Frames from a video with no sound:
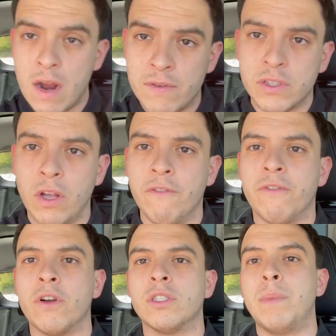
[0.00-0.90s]
care of yourself
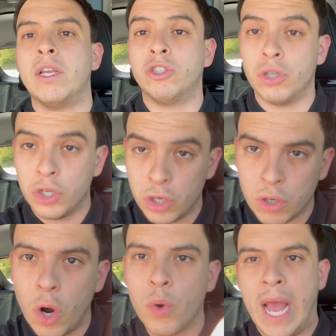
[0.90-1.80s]
first, make sure
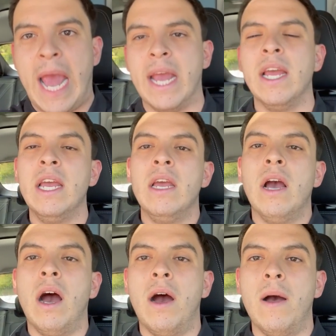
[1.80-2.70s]
you're okay,
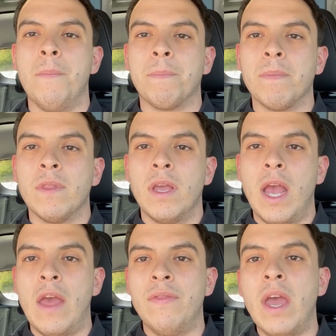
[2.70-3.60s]

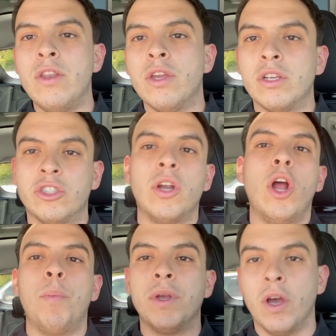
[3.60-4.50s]
and then you can start
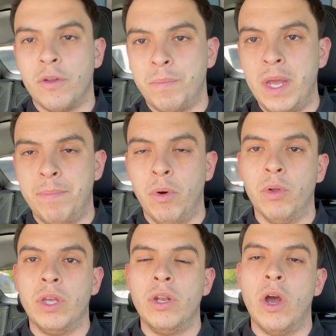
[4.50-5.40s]
helping other people, you